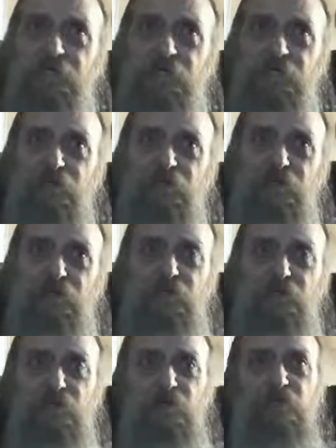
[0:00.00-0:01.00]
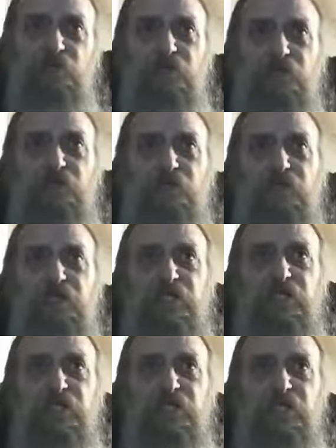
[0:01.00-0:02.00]
who
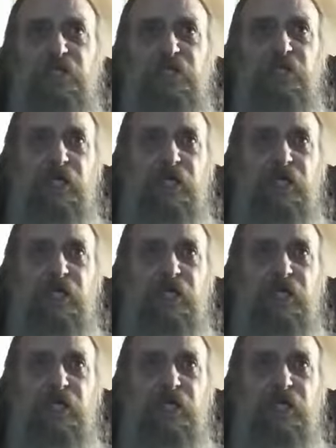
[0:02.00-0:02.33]
the